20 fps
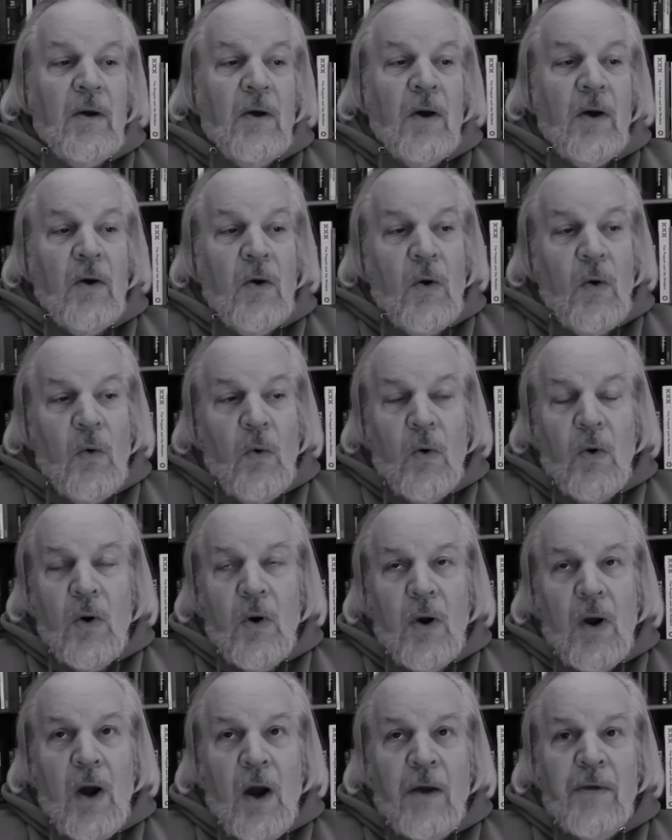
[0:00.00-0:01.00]

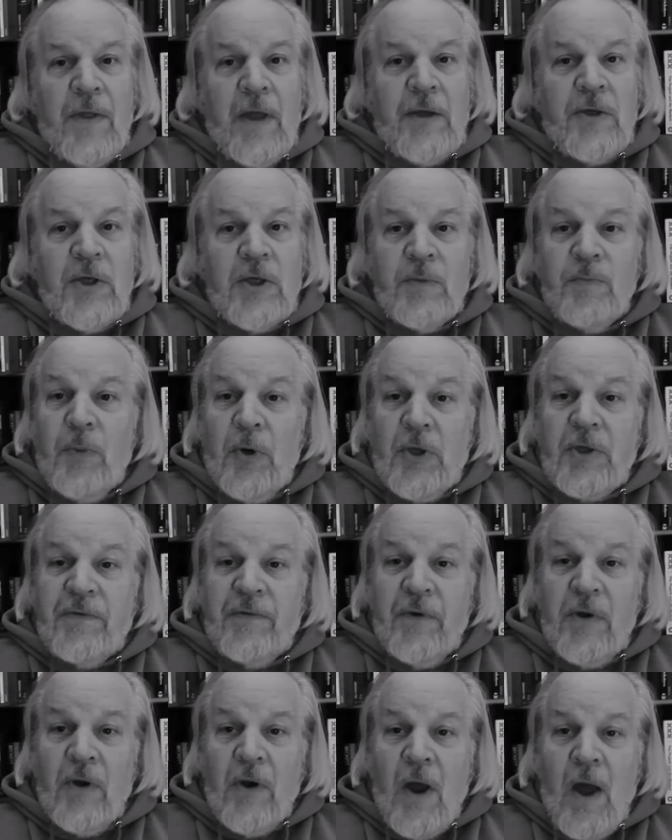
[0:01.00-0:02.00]
Or are they just books
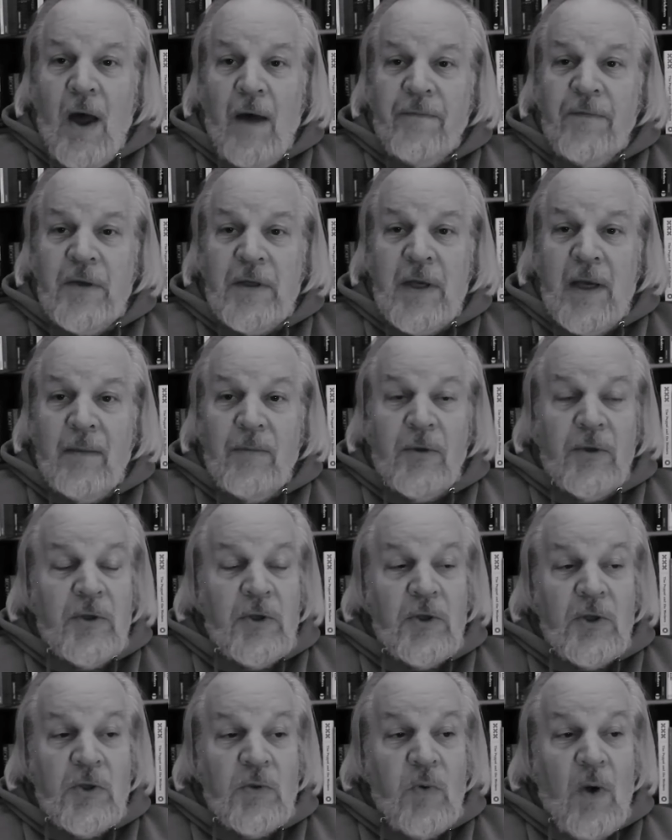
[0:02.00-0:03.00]
for your coffee table?
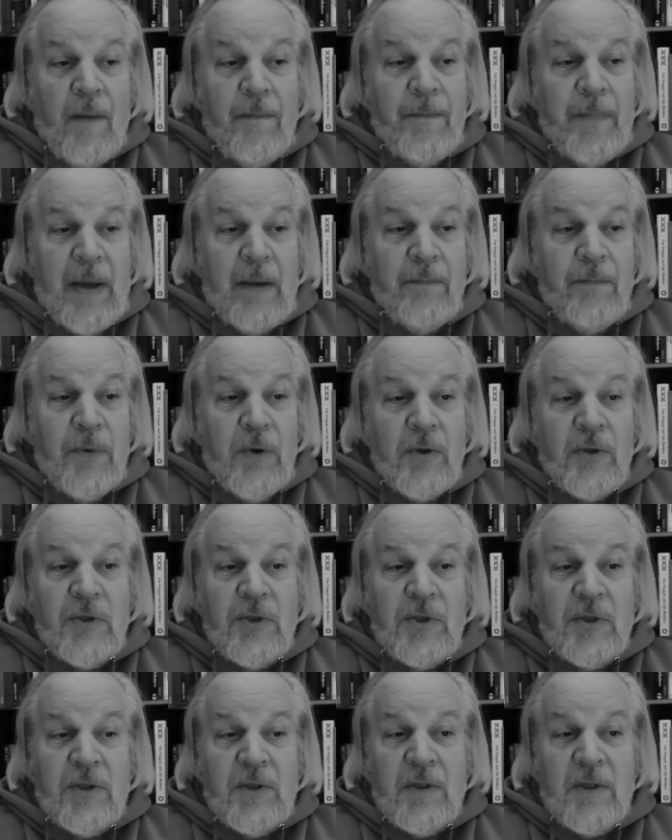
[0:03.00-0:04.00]
Do you just want big
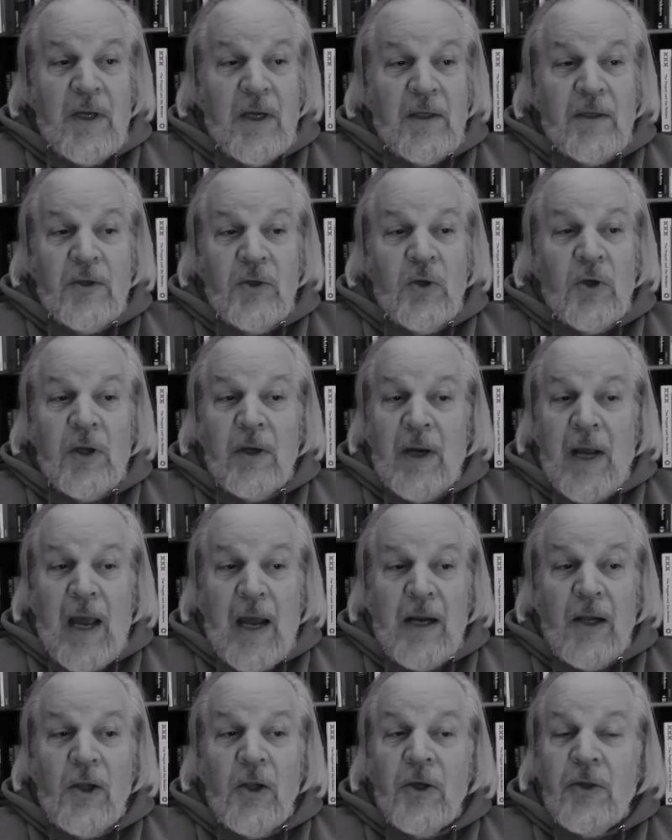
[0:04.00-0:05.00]
books that you can
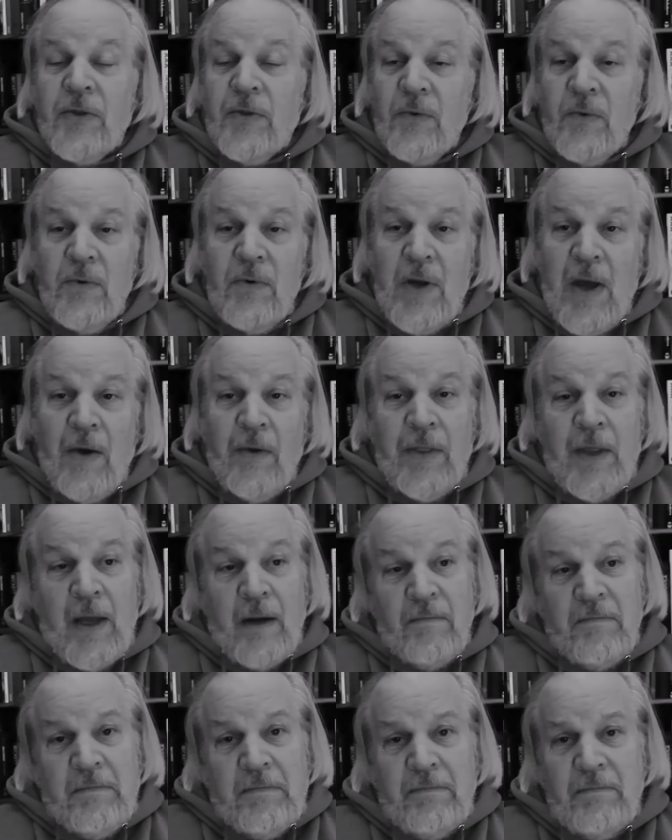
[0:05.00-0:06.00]
kind of look through now and
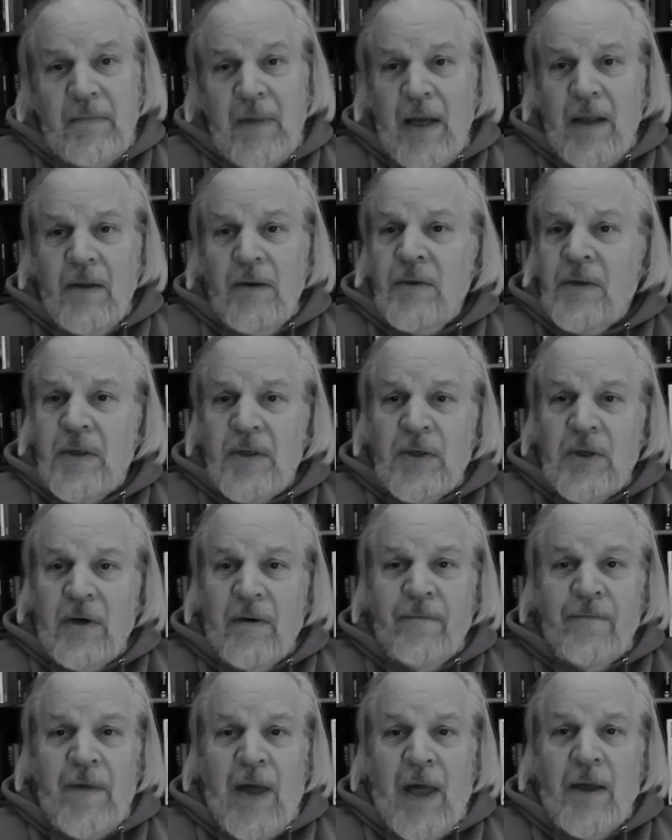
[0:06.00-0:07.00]
then? Yeah, there's a
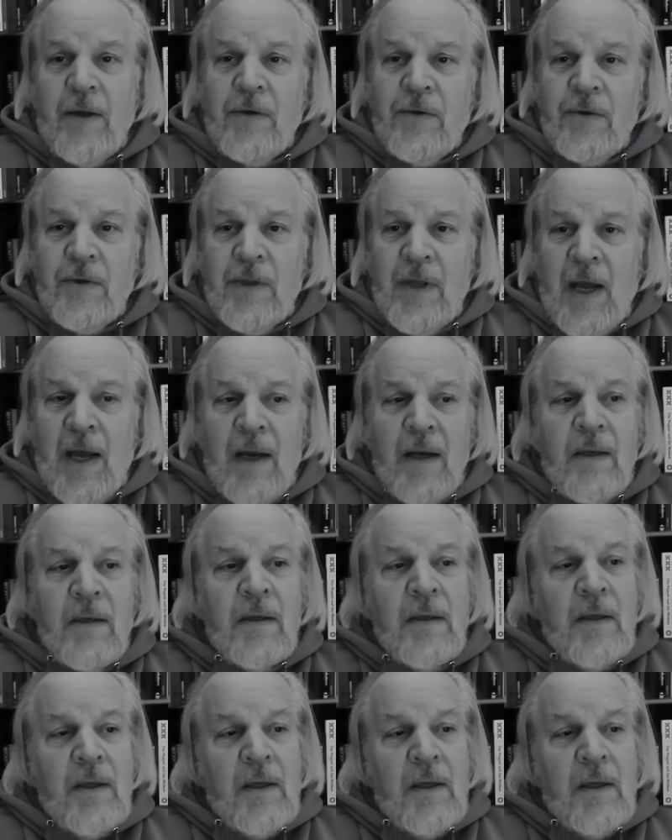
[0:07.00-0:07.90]
certain value to that.